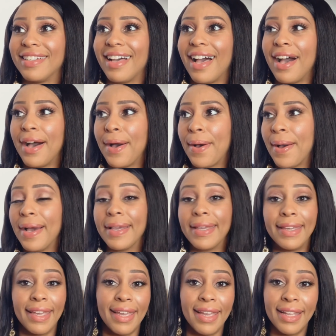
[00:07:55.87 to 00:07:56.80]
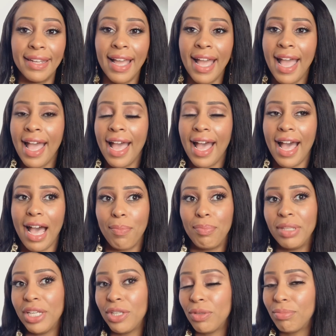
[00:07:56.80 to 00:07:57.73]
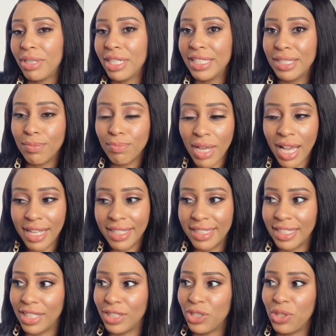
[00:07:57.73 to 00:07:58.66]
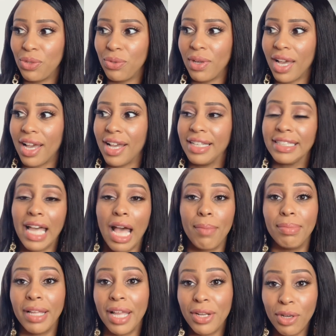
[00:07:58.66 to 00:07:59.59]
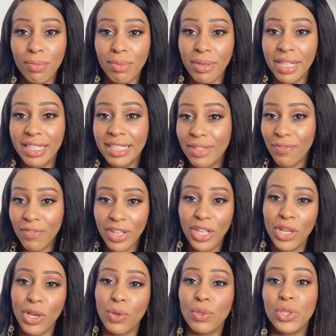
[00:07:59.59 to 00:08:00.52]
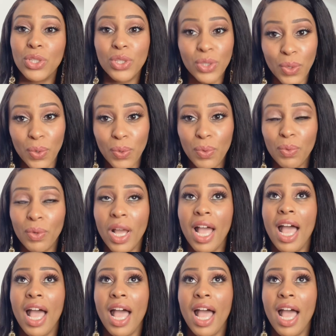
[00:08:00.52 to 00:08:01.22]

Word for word: uh, again i plan on bringing some content to you guys i plan on bringing videos soon